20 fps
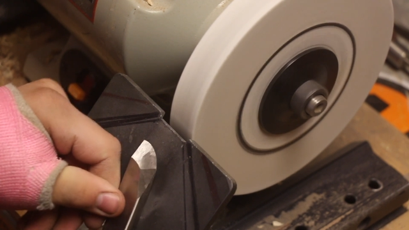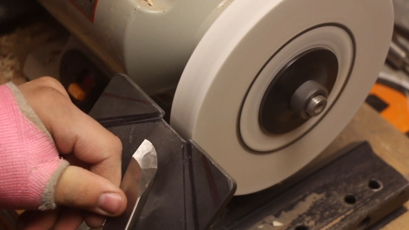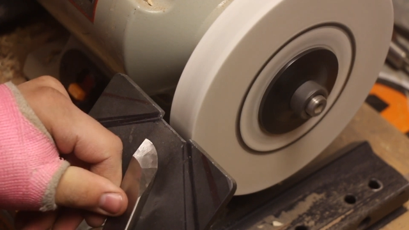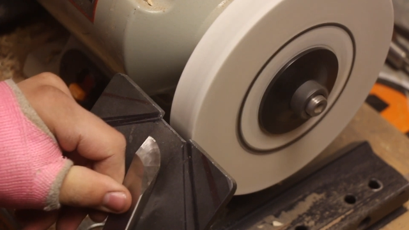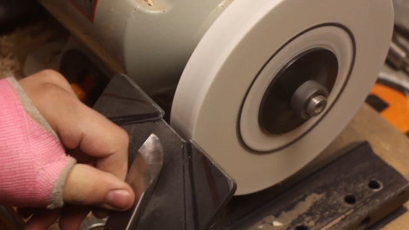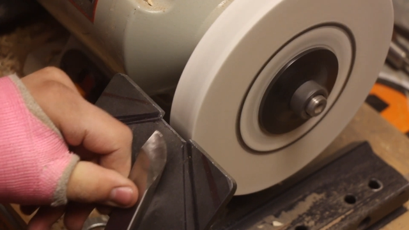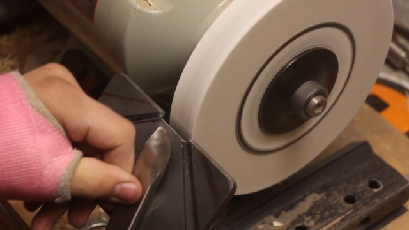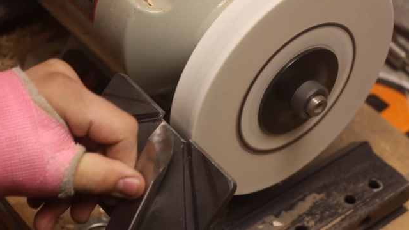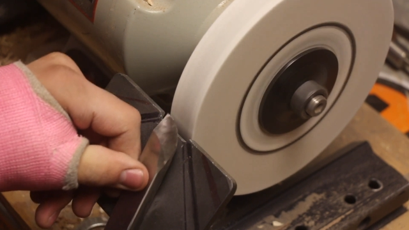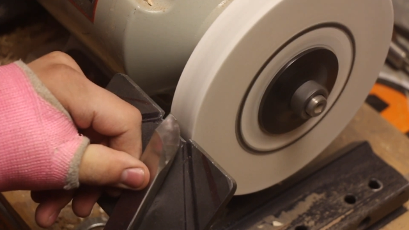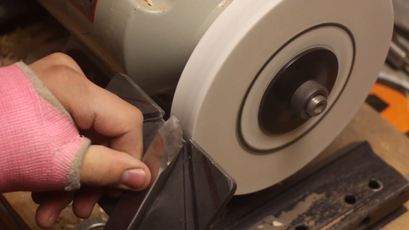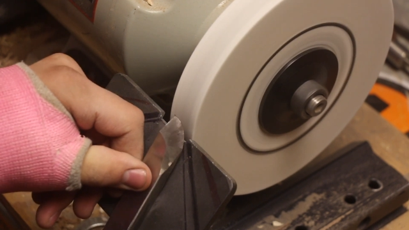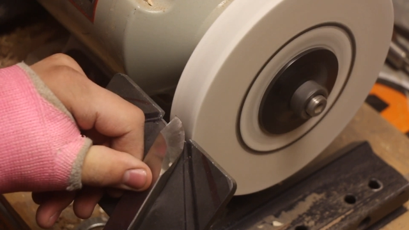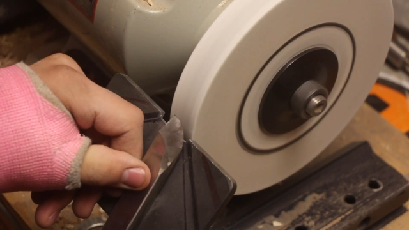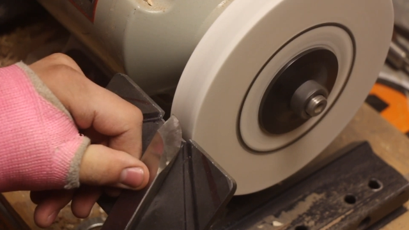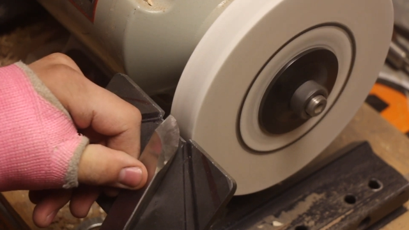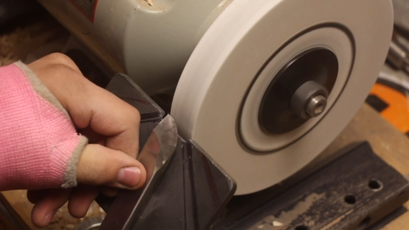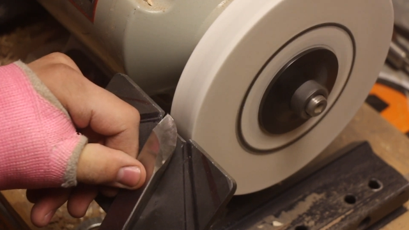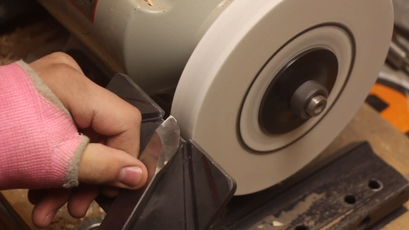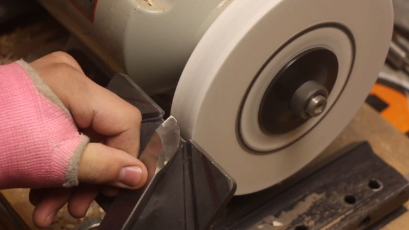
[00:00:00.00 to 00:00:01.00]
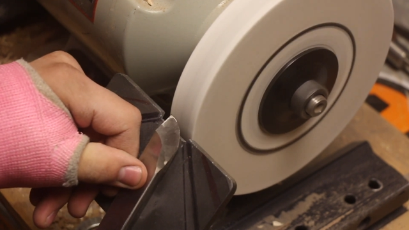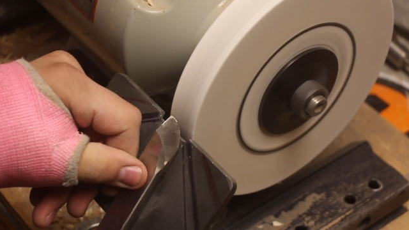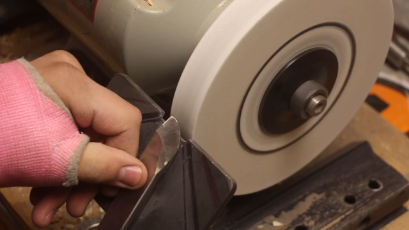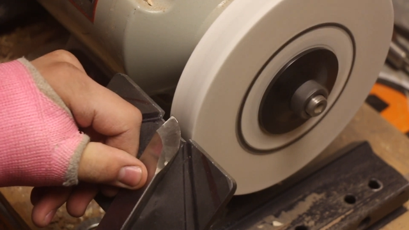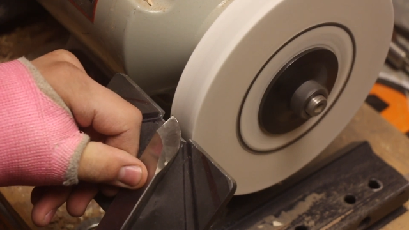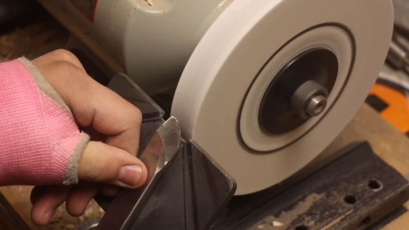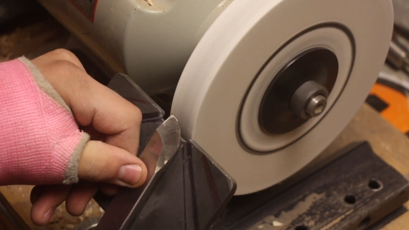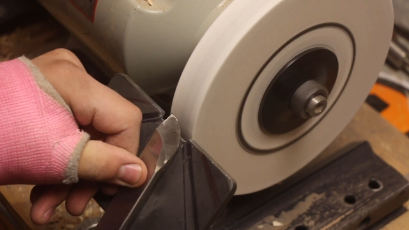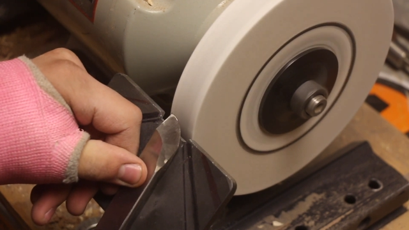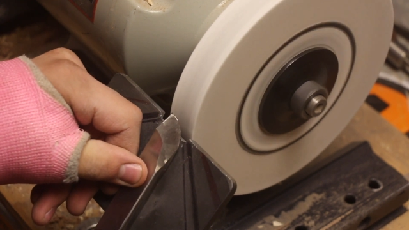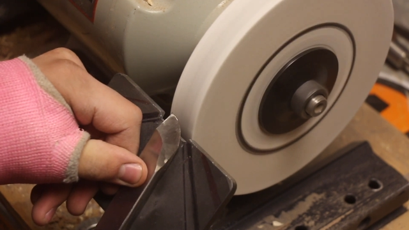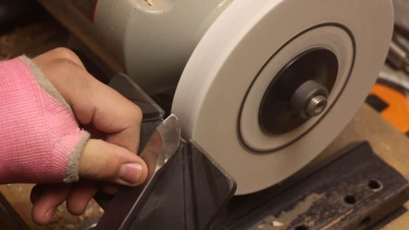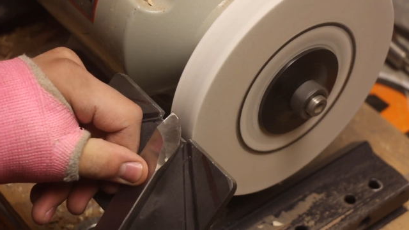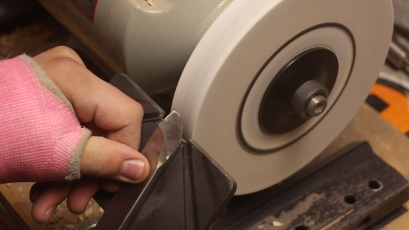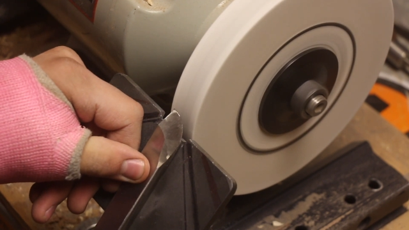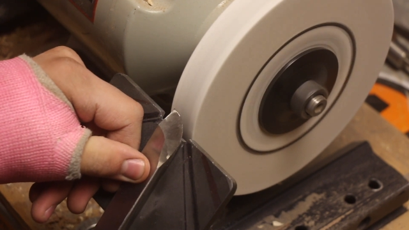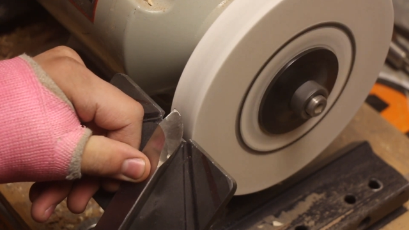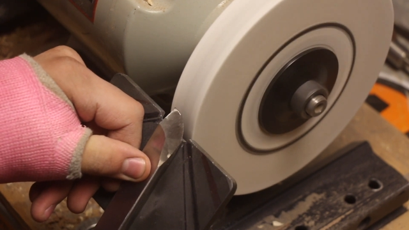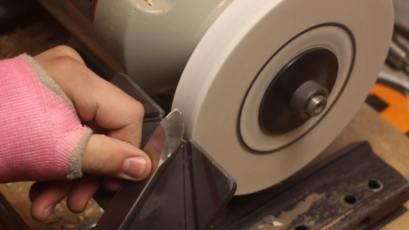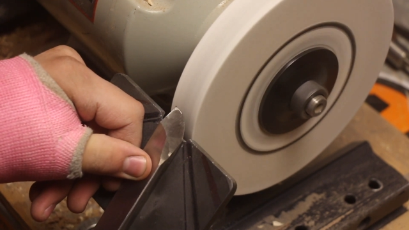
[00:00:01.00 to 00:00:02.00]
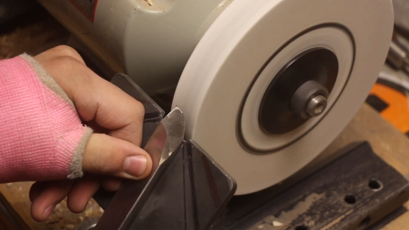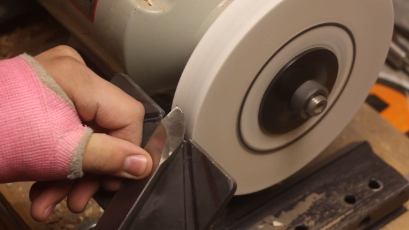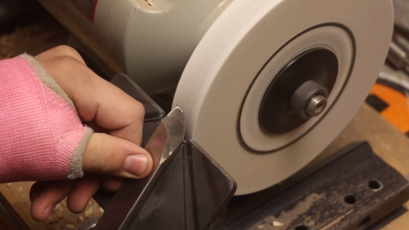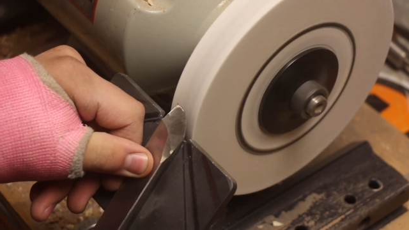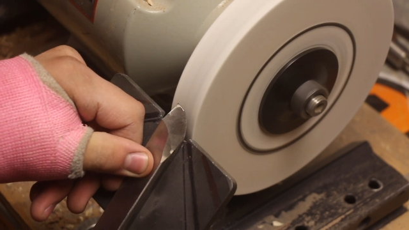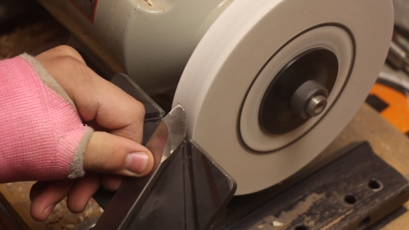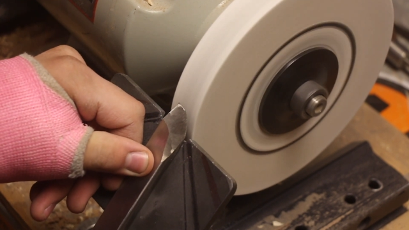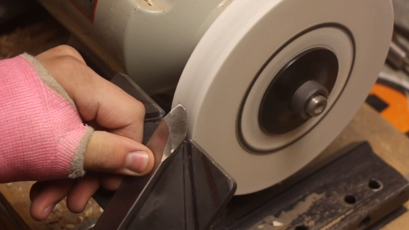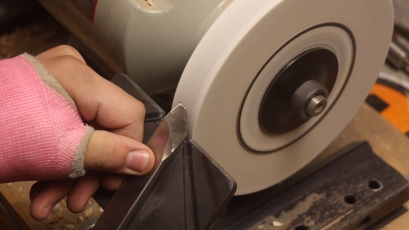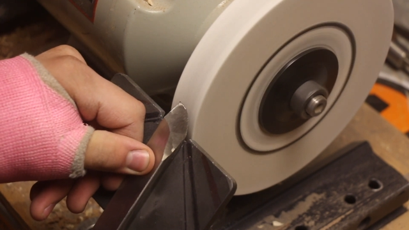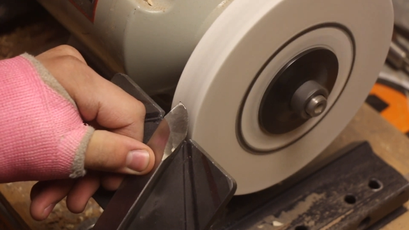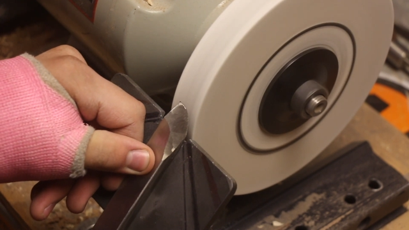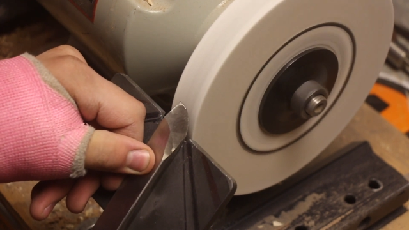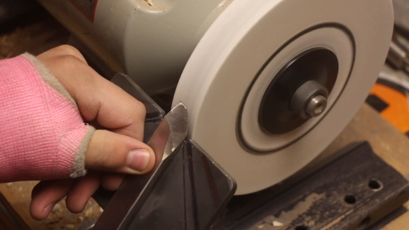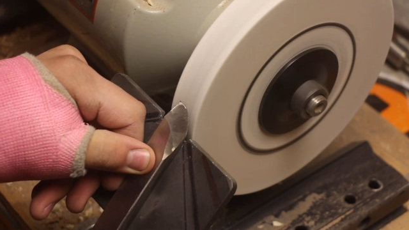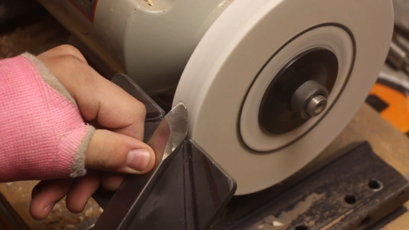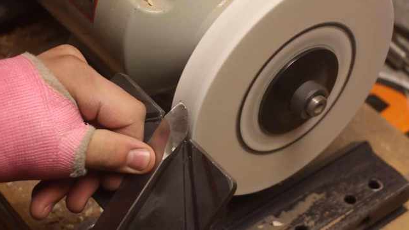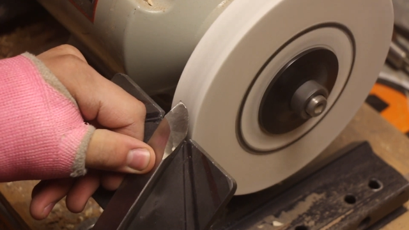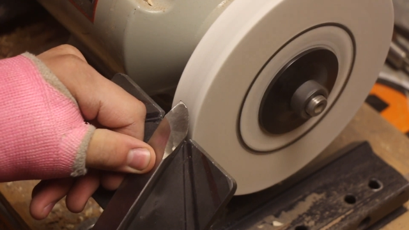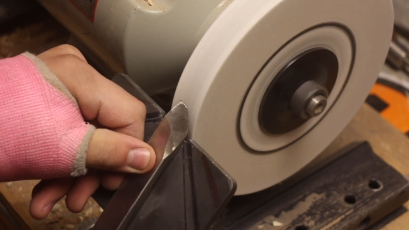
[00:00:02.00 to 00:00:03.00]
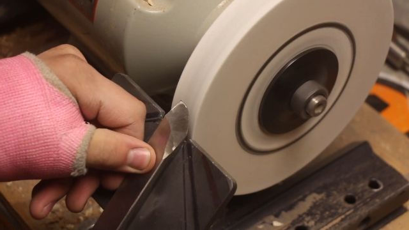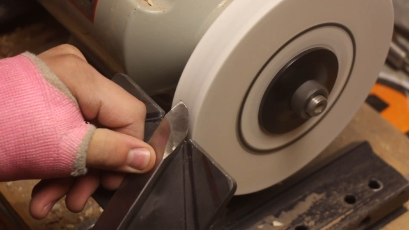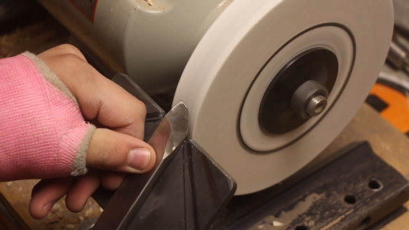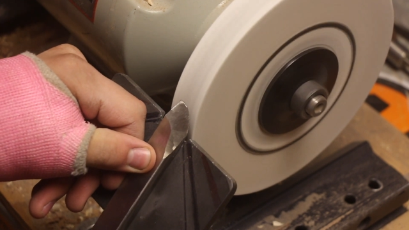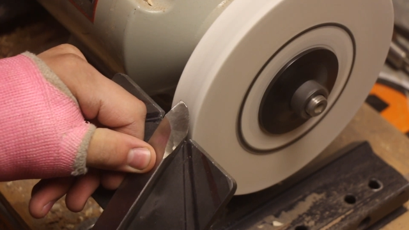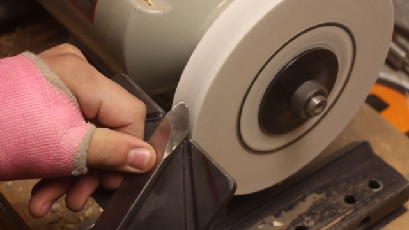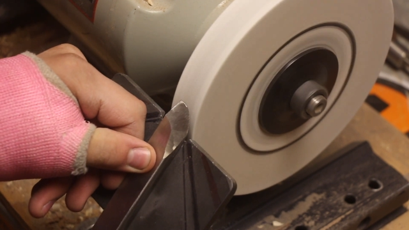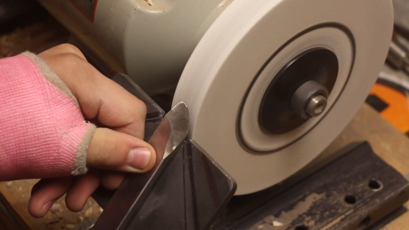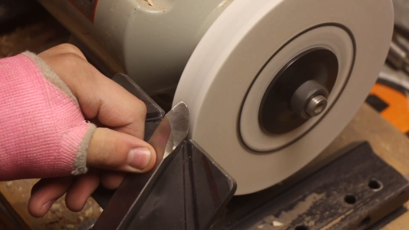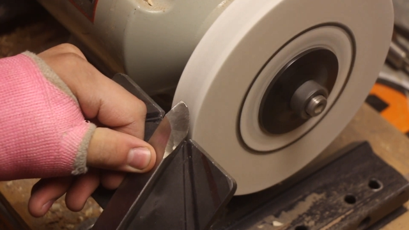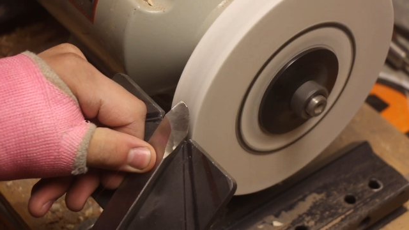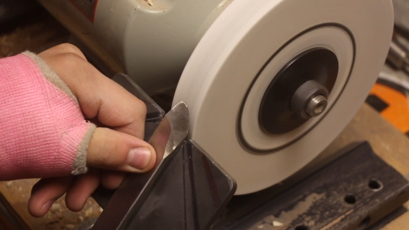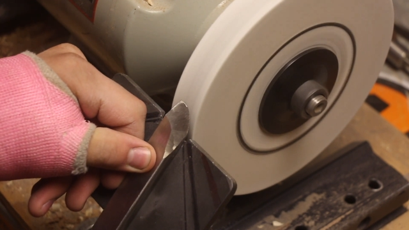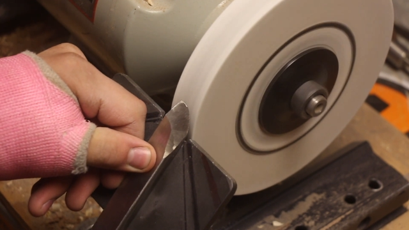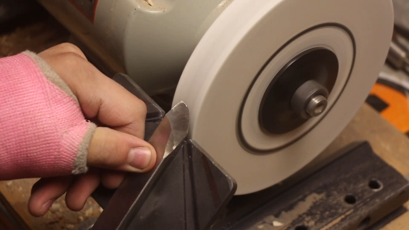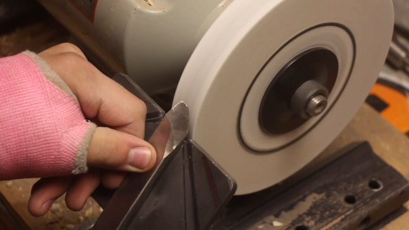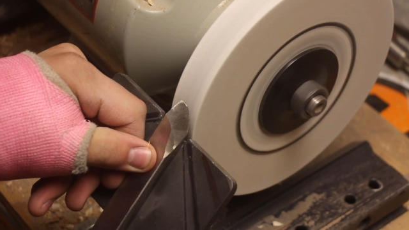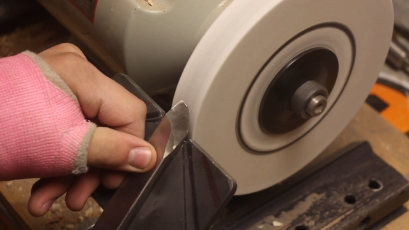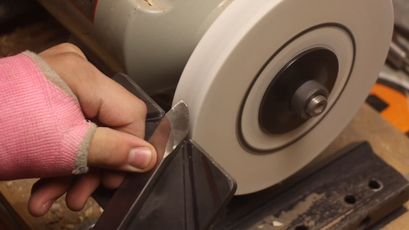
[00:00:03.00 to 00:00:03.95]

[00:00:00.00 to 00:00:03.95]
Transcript: Nobody's mouth can be seen.